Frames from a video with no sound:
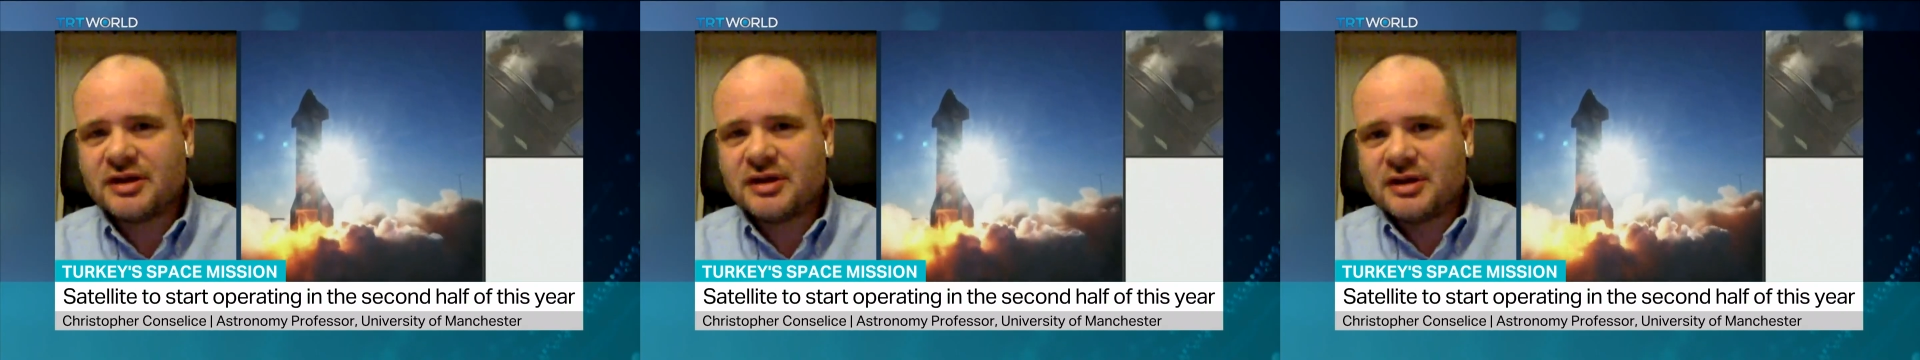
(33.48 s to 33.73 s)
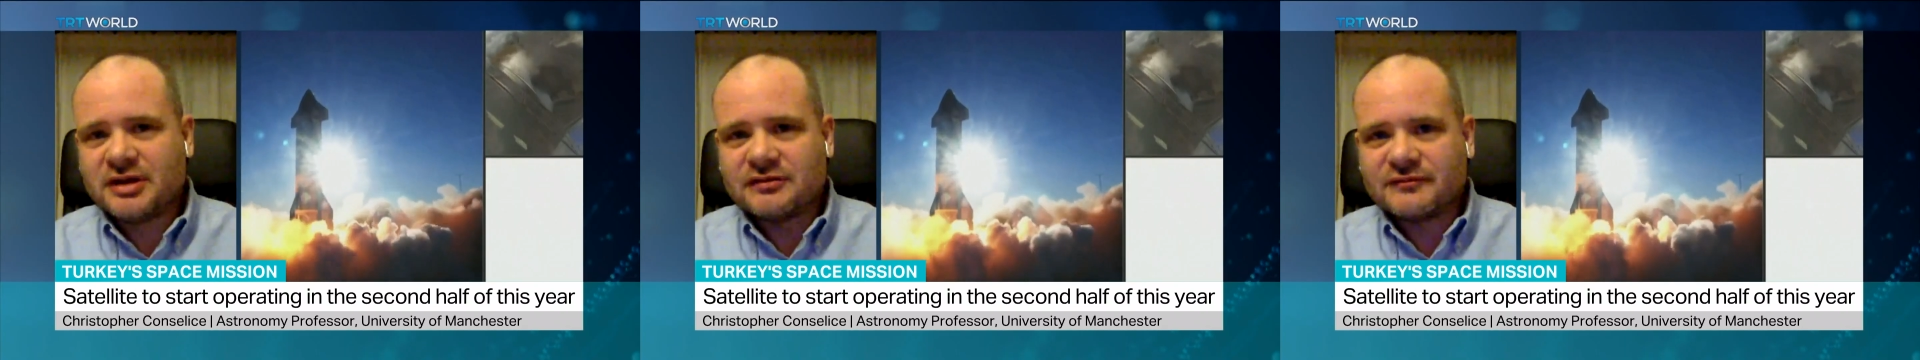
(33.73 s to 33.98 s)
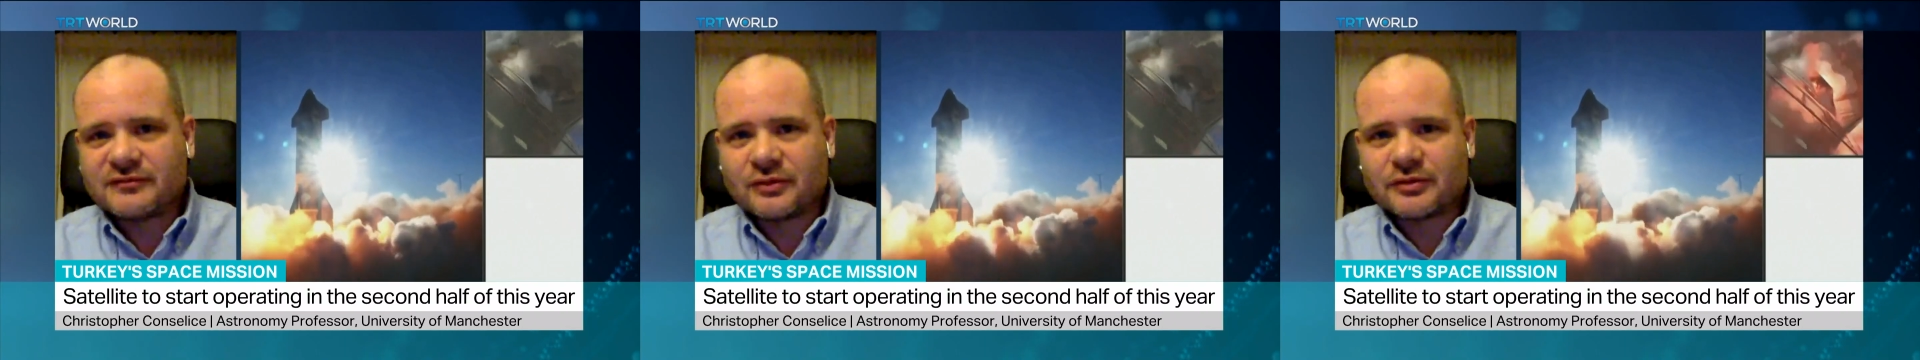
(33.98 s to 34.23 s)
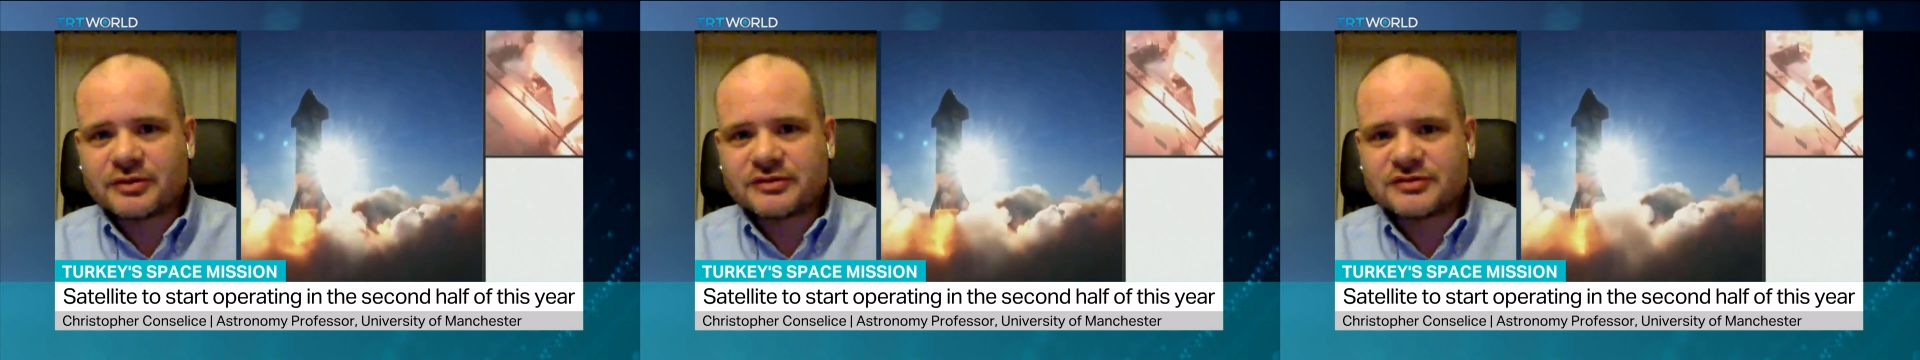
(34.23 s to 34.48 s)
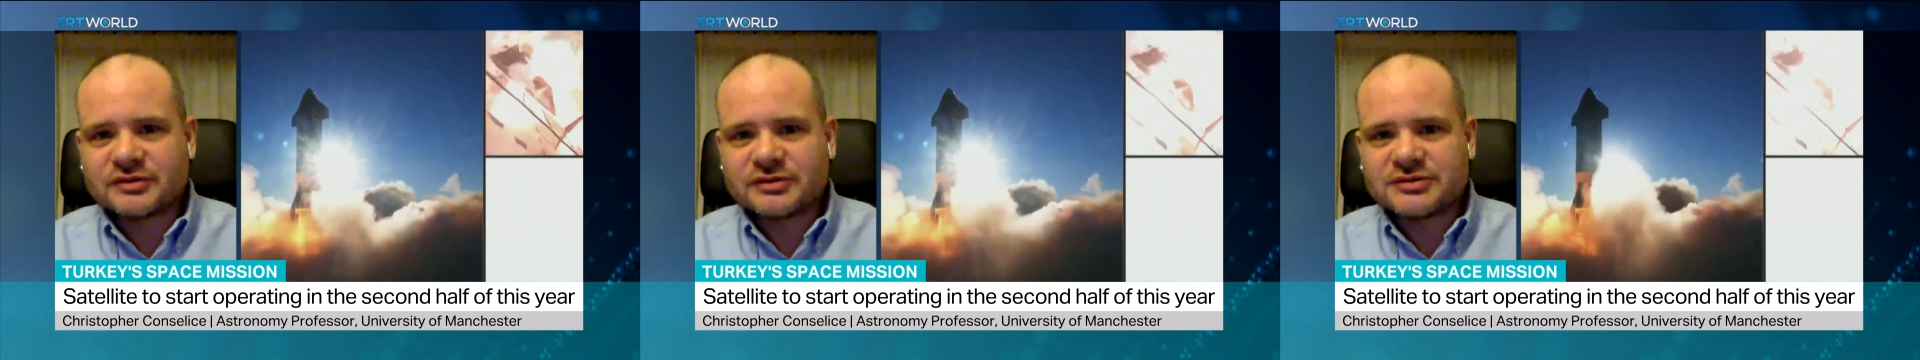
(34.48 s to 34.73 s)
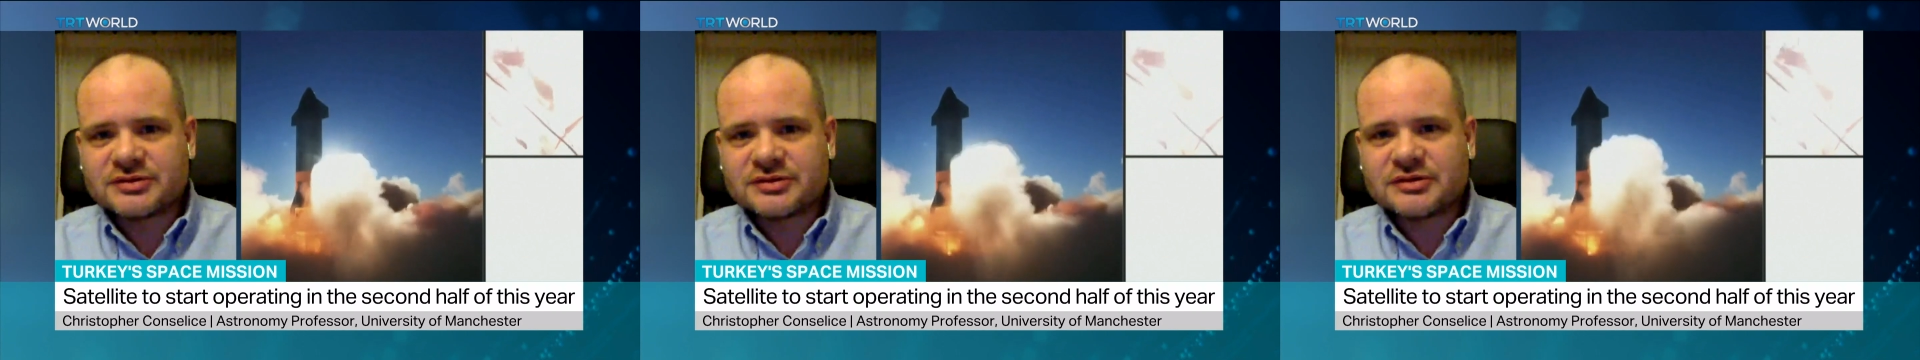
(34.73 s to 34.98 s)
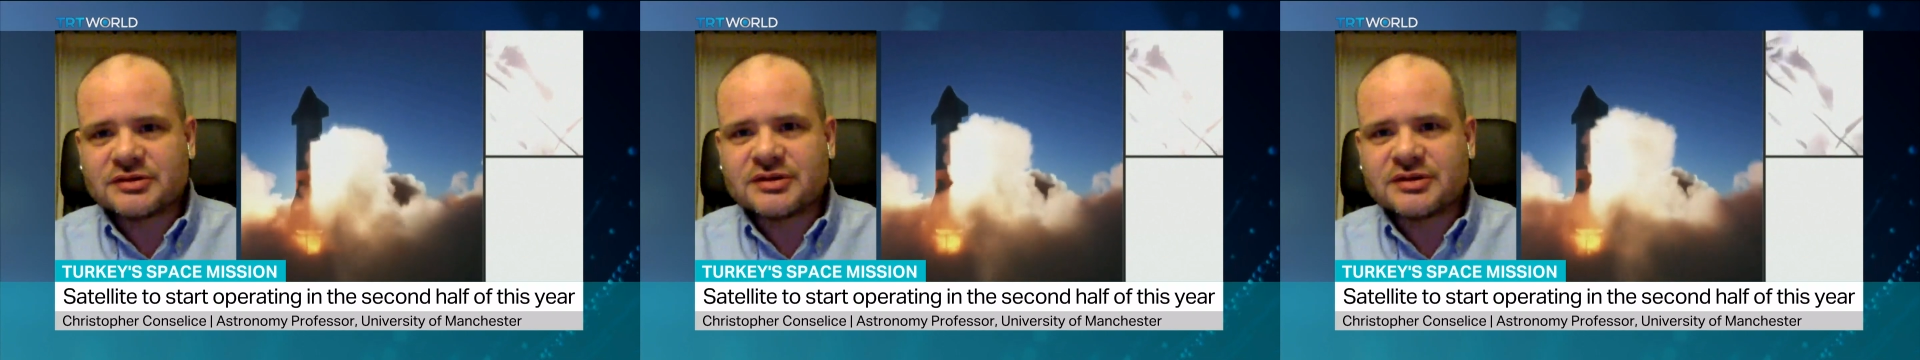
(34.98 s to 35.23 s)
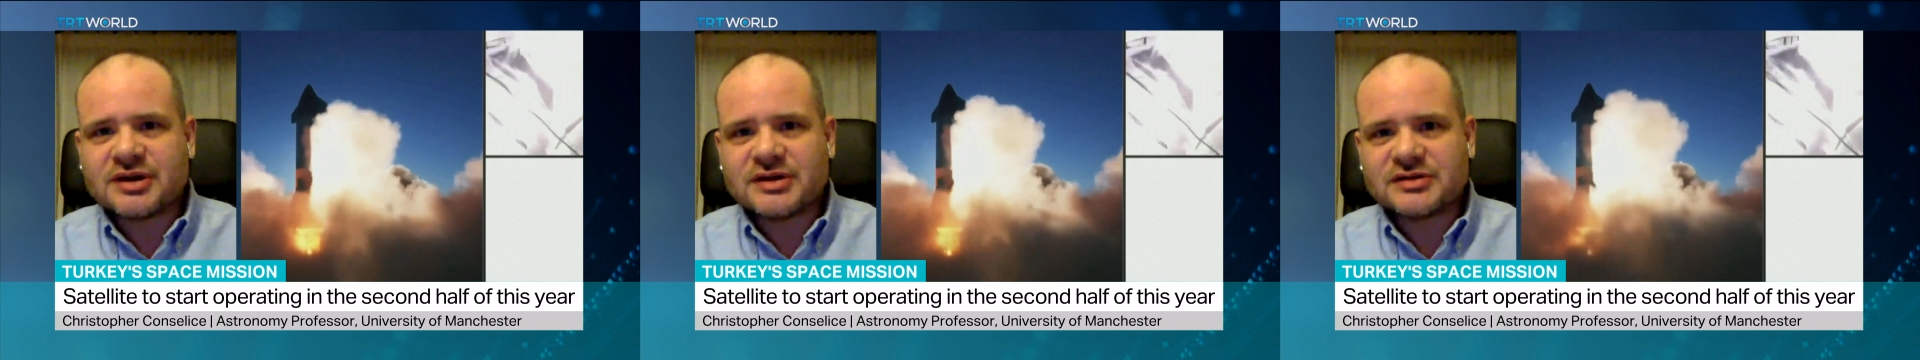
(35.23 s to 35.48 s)
in in Florida, so it's a good
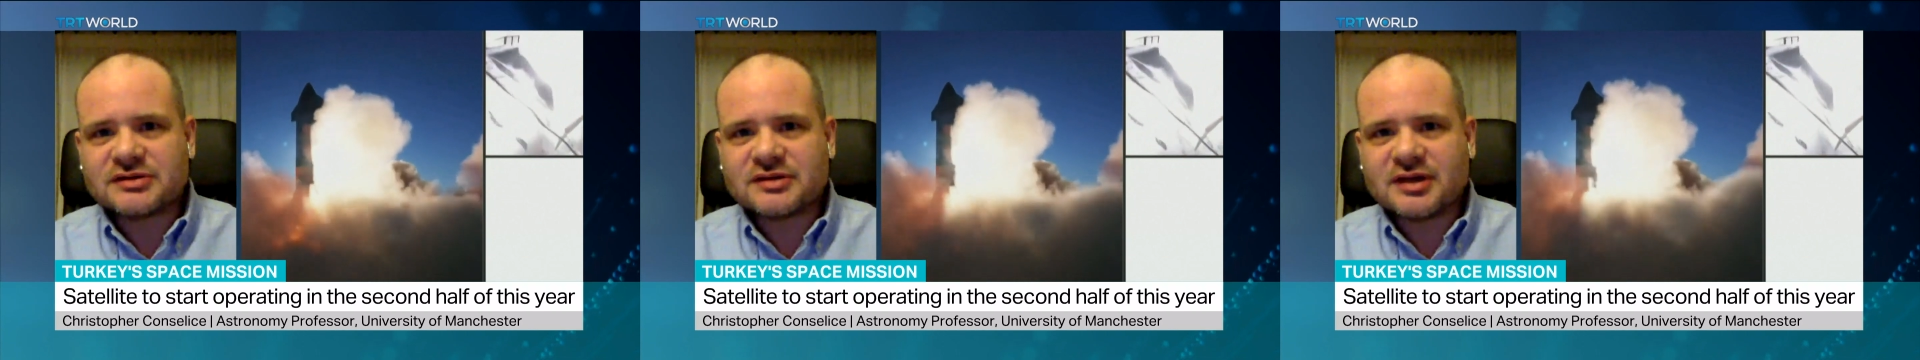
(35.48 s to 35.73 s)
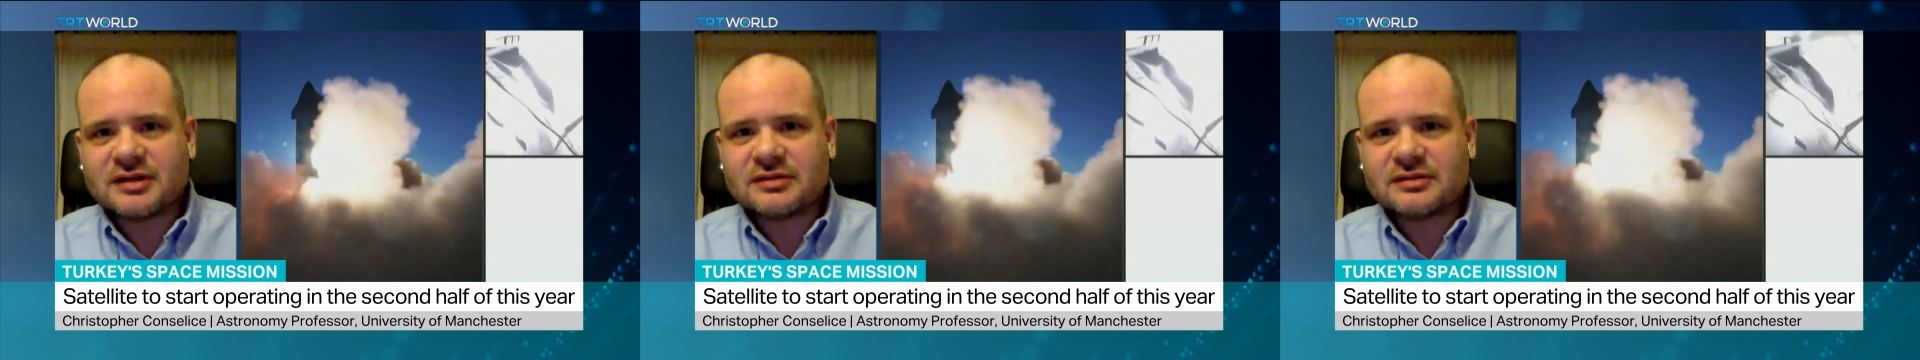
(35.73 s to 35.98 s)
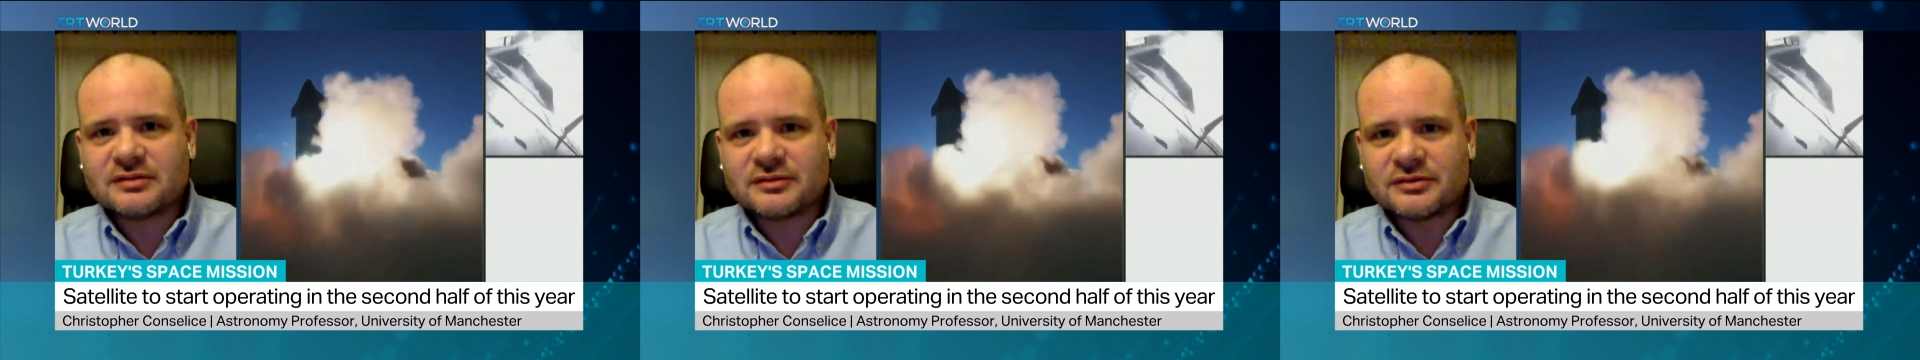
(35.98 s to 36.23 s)
indication that